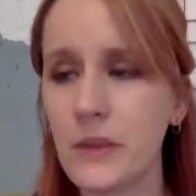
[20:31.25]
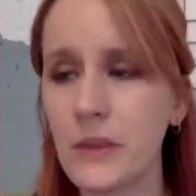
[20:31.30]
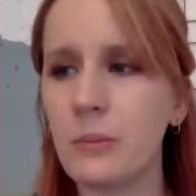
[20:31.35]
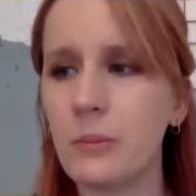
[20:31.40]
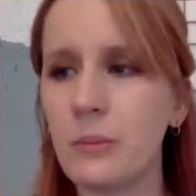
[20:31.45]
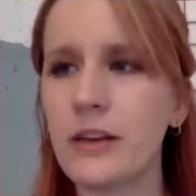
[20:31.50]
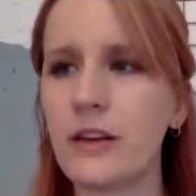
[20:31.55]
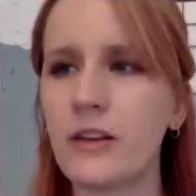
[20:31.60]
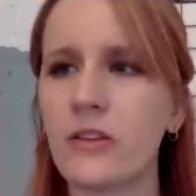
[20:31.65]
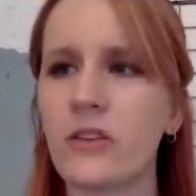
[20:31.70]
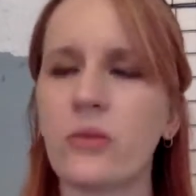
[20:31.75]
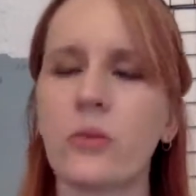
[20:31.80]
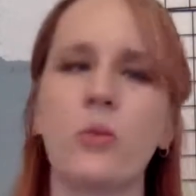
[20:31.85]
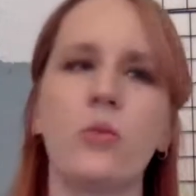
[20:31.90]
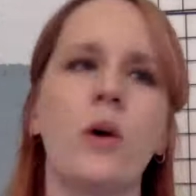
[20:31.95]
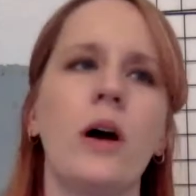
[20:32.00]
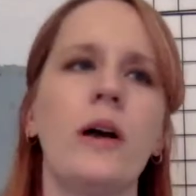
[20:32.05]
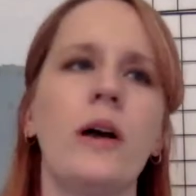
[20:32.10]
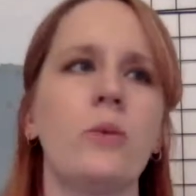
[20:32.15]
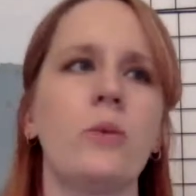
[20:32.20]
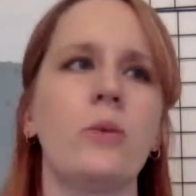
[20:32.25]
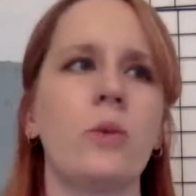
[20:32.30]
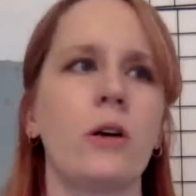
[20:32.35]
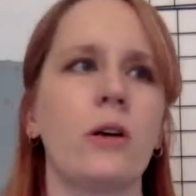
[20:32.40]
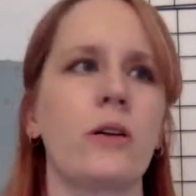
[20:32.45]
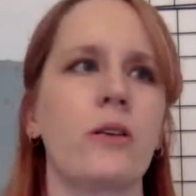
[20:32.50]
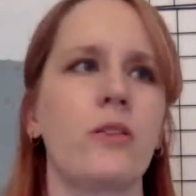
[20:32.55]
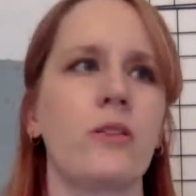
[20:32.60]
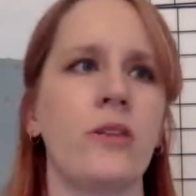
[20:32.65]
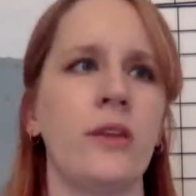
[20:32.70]
because what
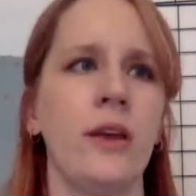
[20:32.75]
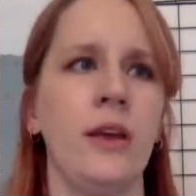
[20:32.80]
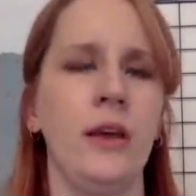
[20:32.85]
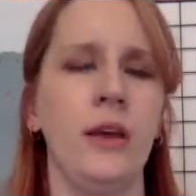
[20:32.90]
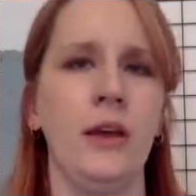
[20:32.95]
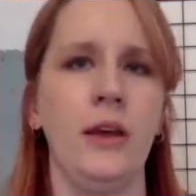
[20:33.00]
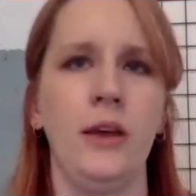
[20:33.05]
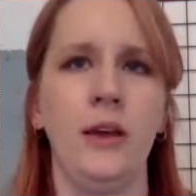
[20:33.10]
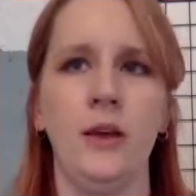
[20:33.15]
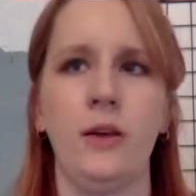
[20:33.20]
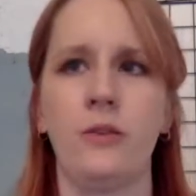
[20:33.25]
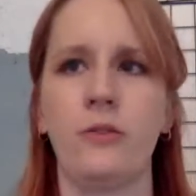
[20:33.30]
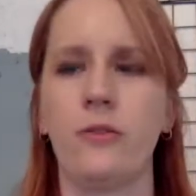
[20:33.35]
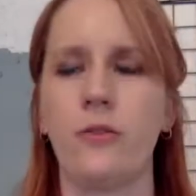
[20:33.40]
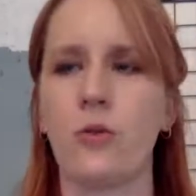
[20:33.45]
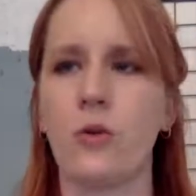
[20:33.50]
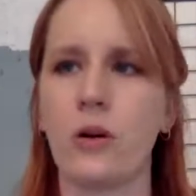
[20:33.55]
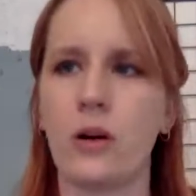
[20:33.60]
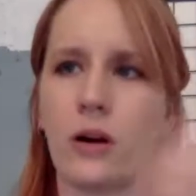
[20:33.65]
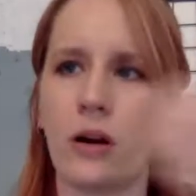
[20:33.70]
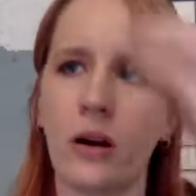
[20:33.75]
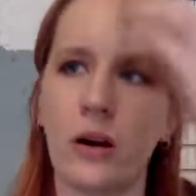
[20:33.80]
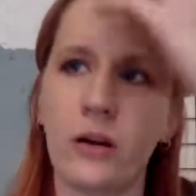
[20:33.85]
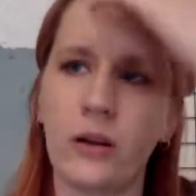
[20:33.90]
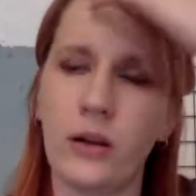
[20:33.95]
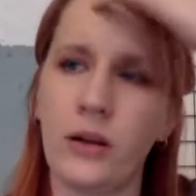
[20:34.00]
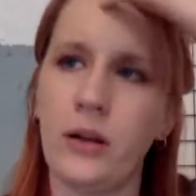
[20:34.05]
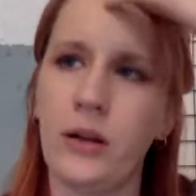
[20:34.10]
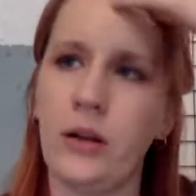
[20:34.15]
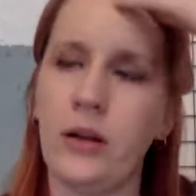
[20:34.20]
works for,
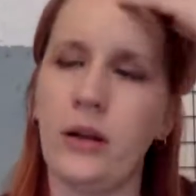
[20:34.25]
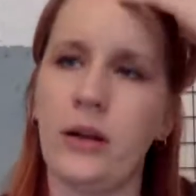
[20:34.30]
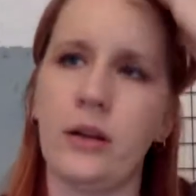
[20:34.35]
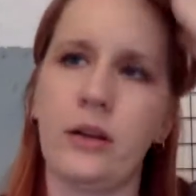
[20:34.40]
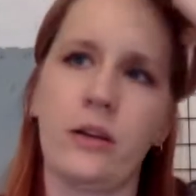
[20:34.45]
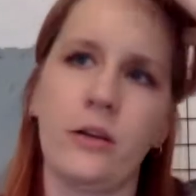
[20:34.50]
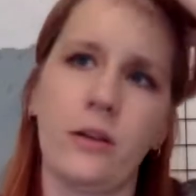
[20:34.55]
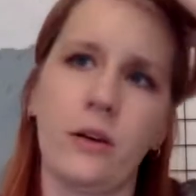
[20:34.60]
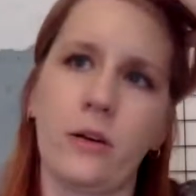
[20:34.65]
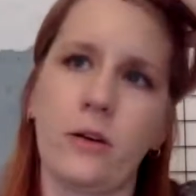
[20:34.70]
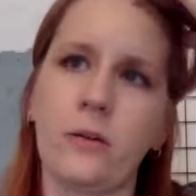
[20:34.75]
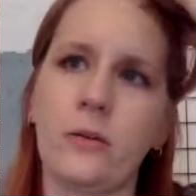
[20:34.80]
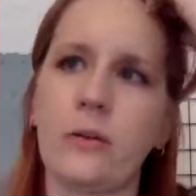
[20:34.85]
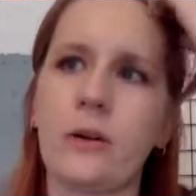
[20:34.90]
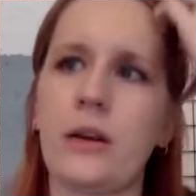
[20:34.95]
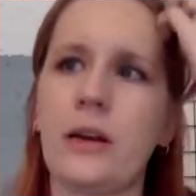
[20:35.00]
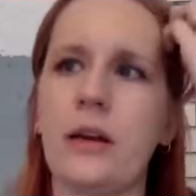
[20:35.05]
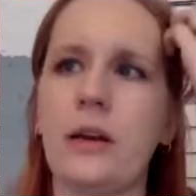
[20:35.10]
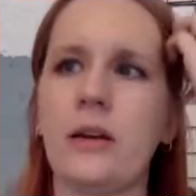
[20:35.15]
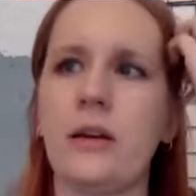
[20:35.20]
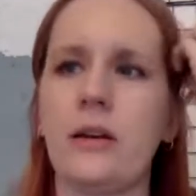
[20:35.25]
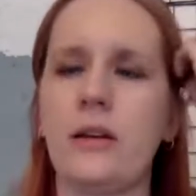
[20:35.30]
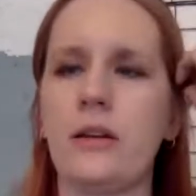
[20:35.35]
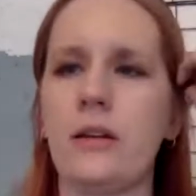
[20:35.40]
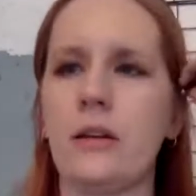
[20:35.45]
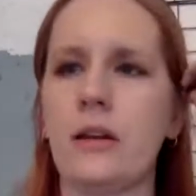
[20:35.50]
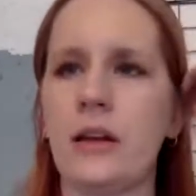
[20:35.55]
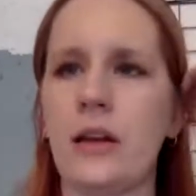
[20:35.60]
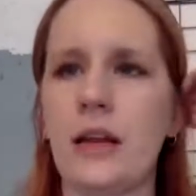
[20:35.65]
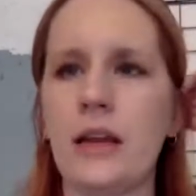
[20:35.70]

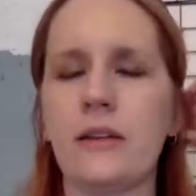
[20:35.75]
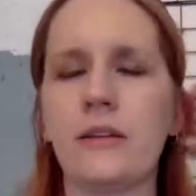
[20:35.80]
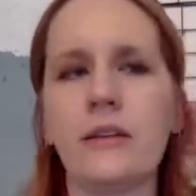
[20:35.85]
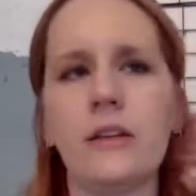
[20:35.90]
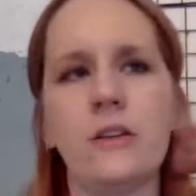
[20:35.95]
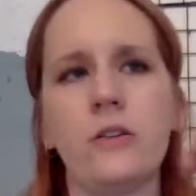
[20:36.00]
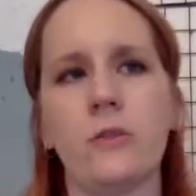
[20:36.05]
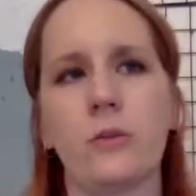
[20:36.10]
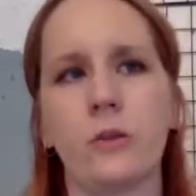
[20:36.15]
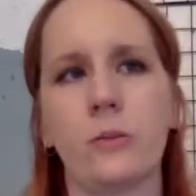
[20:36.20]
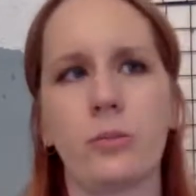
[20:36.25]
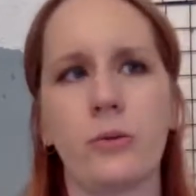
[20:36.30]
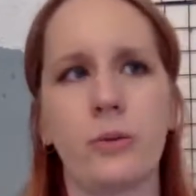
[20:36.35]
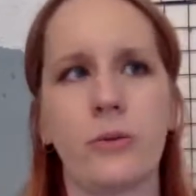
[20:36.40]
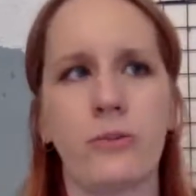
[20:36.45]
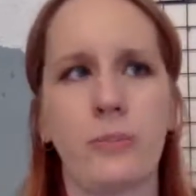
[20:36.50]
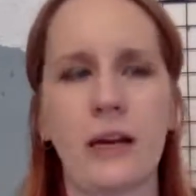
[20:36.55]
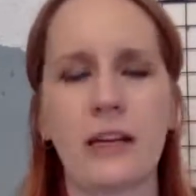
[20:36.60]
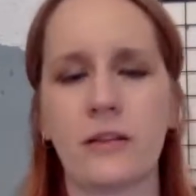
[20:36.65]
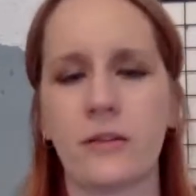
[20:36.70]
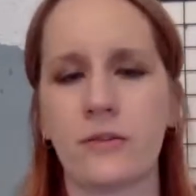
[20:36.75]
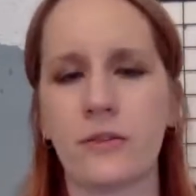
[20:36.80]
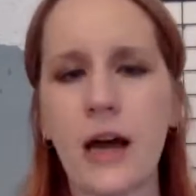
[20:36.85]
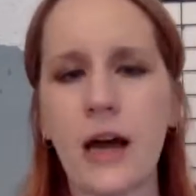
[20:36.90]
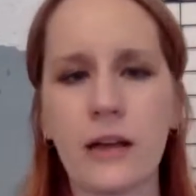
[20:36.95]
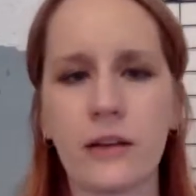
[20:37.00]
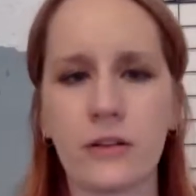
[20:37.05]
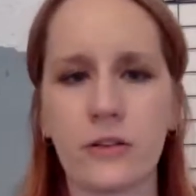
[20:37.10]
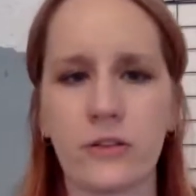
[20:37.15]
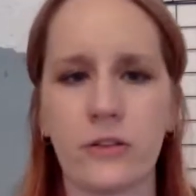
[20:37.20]
an 18-year-old prospective
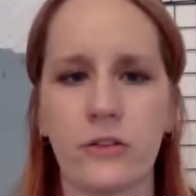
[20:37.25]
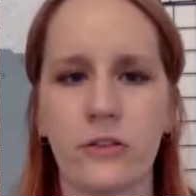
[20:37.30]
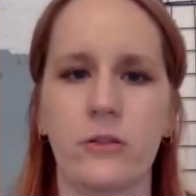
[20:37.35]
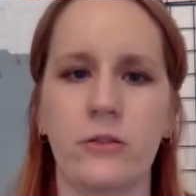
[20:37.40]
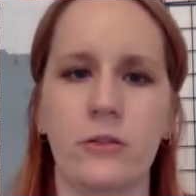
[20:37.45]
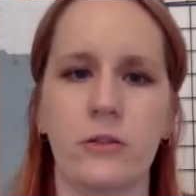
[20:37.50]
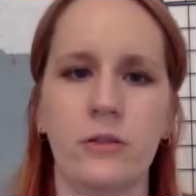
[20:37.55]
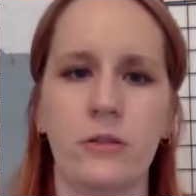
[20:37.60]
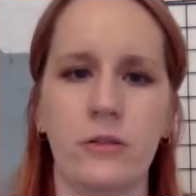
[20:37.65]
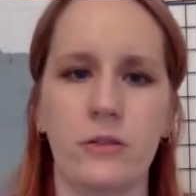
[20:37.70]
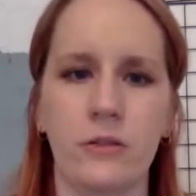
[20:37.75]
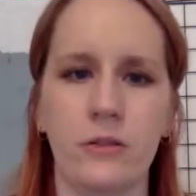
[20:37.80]
college student